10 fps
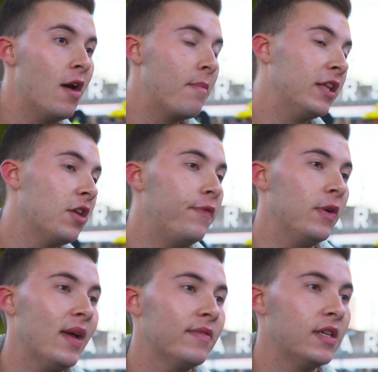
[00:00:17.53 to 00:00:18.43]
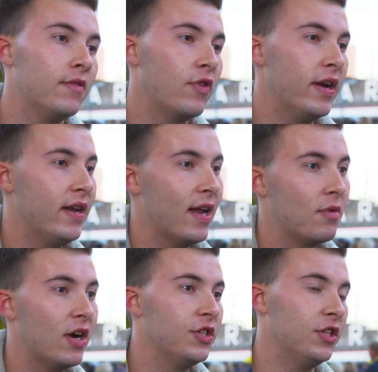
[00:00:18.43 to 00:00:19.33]
But I do think we have to give credit and
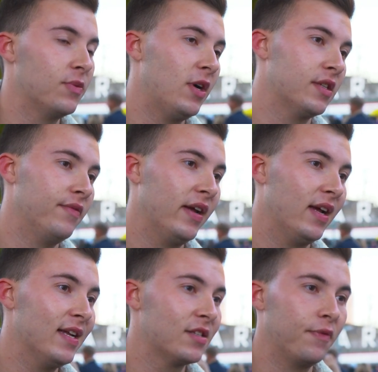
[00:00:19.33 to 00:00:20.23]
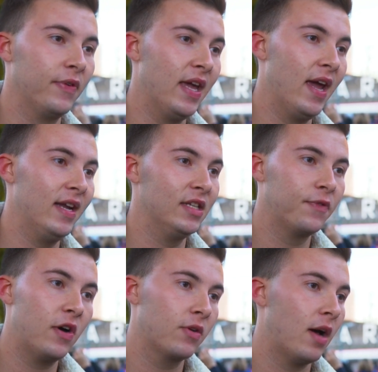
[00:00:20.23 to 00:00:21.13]
admiration to Arsene Wenger. Let's not forget, in his
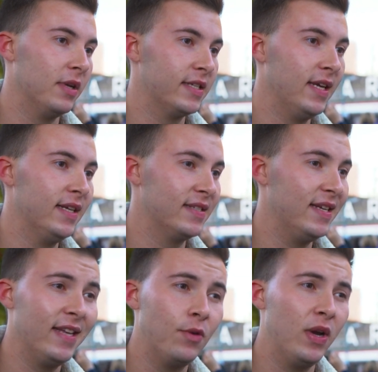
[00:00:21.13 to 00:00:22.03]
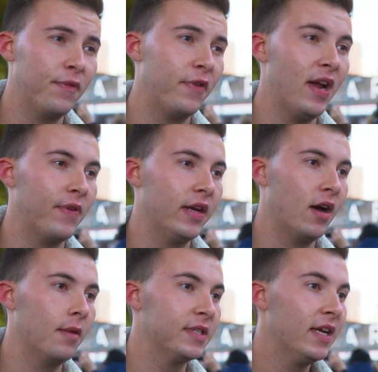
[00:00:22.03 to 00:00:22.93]
final couple of seasons, he did win three FA
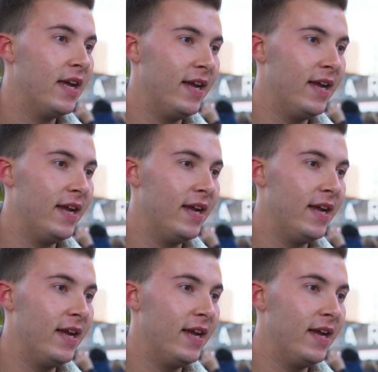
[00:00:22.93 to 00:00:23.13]
Cups.